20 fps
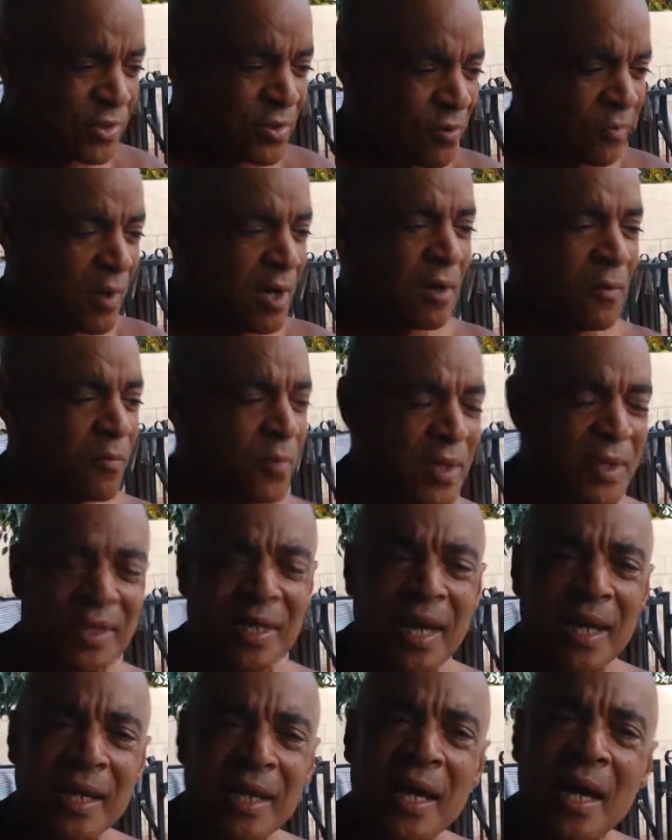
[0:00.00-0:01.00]
to work with
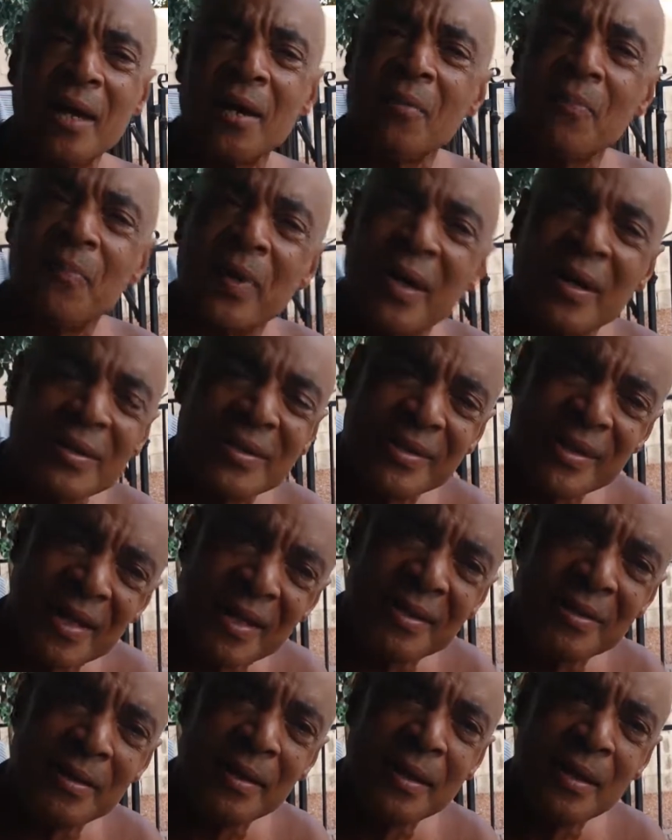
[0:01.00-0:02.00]
that kind of
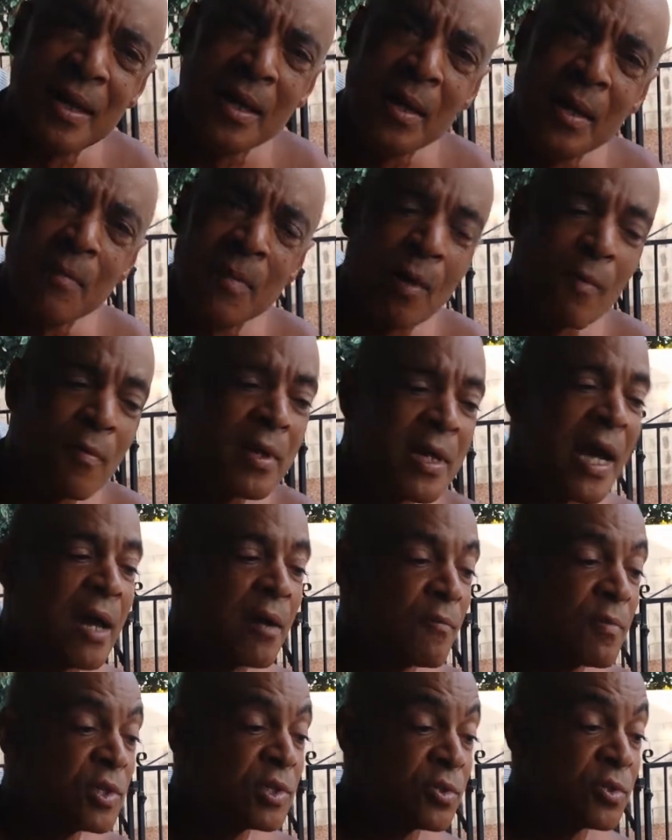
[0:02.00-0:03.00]
person. But we got
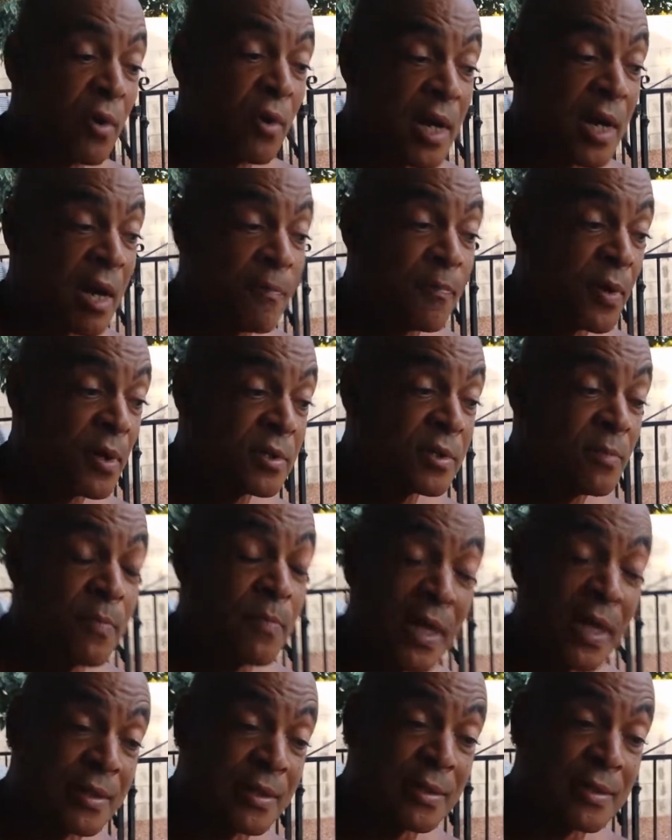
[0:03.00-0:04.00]
to restore that person
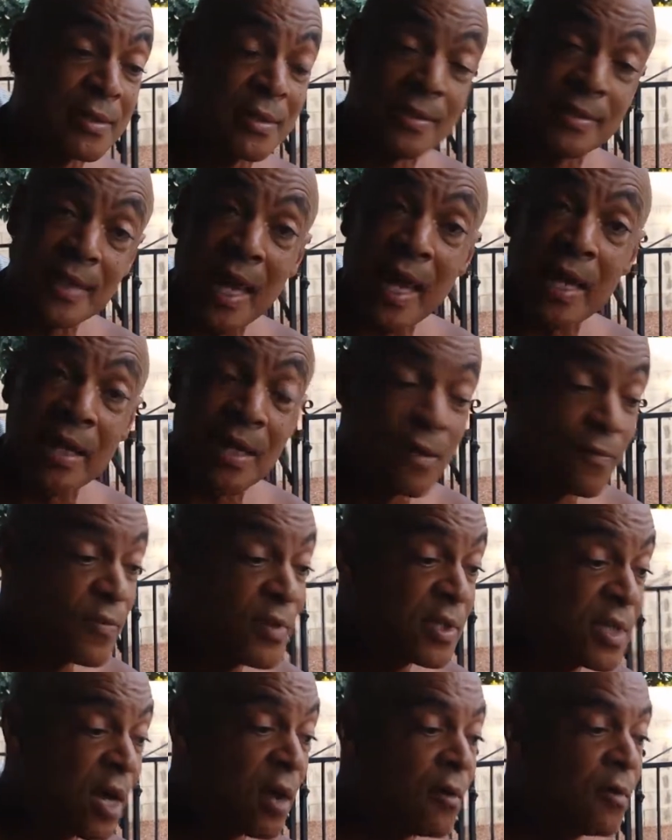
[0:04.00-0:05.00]
back to society. If you
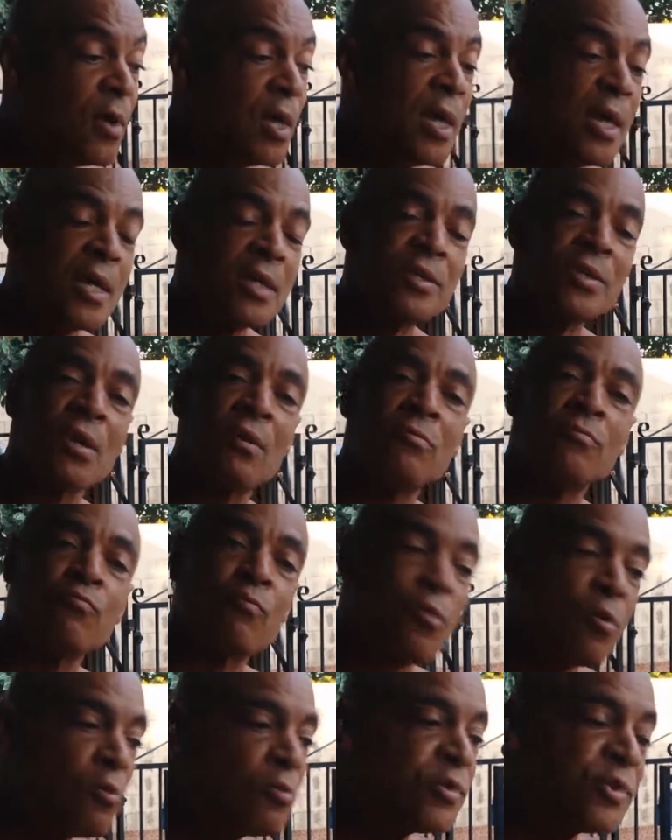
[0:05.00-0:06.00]
don't, it's going to
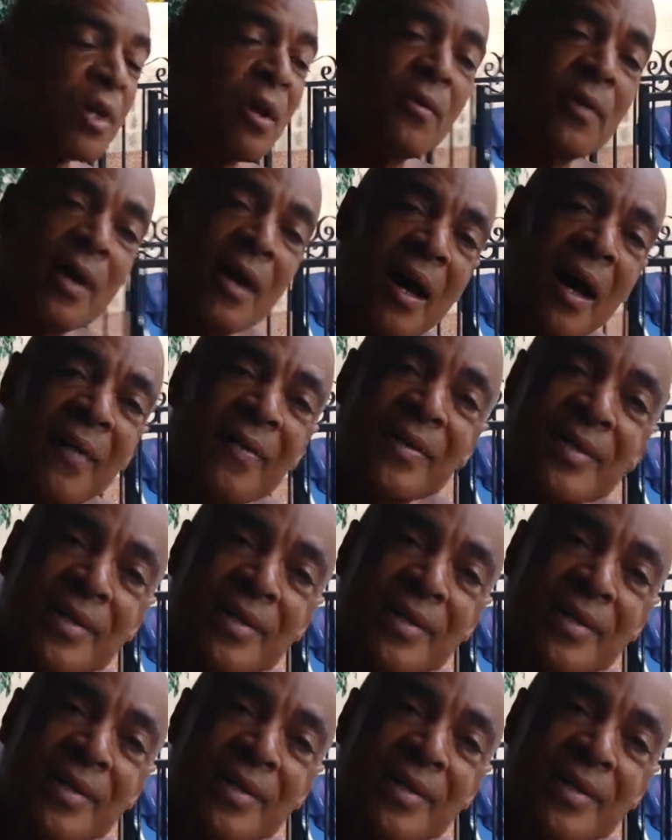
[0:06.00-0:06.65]
roost on the other